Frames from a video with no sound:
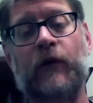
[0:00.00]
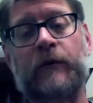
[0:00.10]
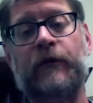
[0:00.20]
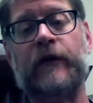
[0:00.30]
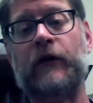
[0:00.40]
it
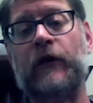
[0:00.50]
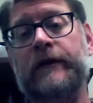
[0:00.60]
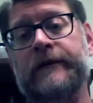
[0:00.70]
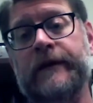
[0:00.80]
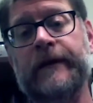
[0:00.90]
worked pretty
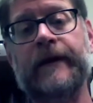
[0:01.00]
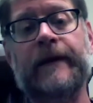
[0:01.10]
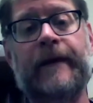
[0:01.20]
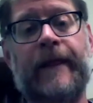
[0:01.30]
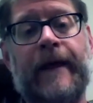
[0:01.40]
good.
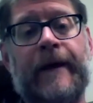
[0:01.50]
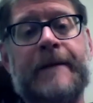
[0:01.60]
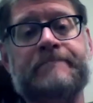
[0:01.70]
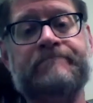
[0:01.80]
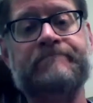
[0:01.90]

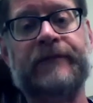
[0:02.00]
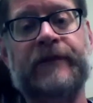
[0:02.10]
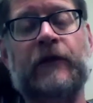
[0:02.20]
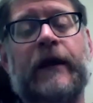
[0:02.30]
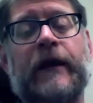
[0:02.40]

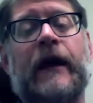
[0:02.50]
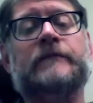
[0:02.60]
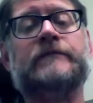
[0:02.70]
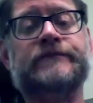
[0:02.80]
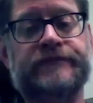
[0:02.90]
So yeah.